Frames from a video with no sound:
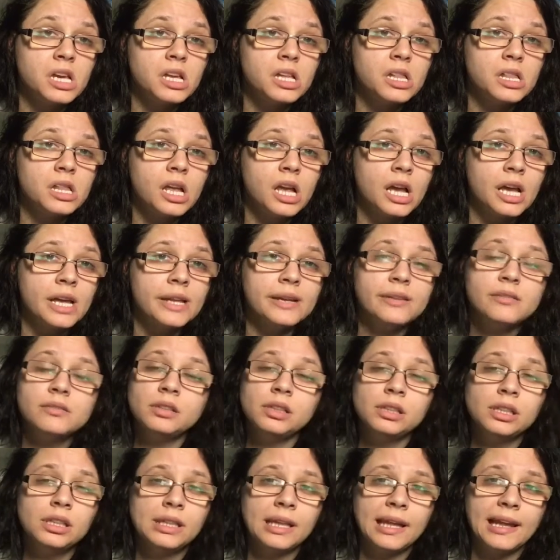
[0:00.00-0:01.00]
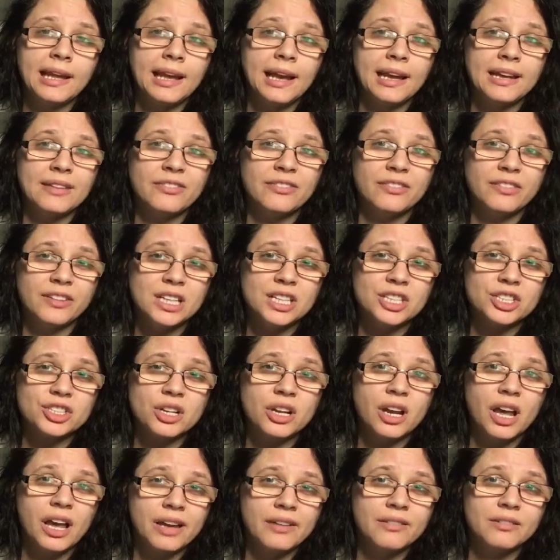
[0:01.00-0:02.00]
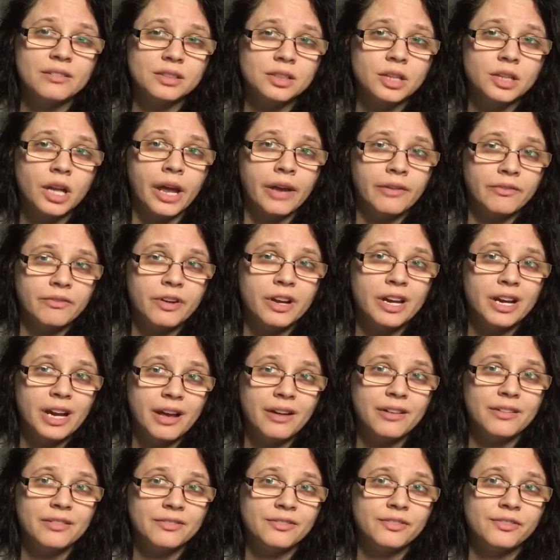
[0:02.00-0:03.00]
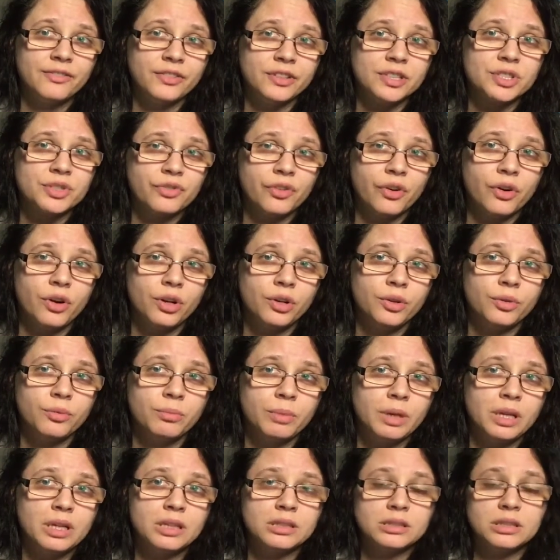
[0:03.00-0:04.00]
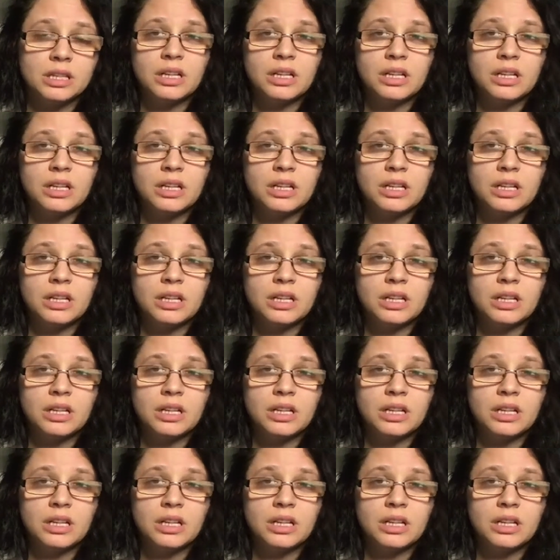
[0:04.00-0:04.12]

And I don't think I finished it. I, I read out of the first volume